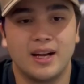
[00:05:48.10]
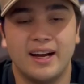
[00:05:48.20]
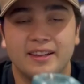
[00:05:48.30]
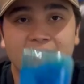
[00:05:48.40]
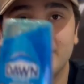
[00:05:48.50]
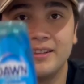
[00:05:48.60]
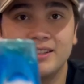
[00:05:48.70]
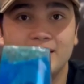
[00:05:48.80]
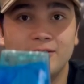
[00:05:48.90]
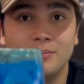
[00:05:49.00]
I think that
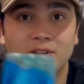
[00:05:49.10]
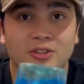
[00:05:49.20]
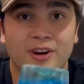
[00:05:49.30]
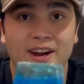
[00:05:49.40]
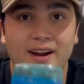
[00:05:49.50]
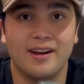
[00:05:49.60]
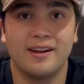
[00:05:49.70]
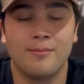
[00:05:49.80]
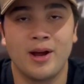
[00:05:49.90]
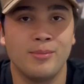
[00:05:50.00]
this stuff smells great,
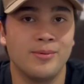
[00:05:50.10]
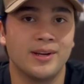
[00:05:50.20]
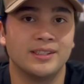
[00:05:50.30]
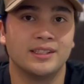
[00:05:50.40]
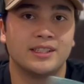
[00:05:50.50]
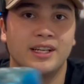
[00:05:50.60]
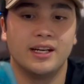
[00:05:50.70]
and it might be because it's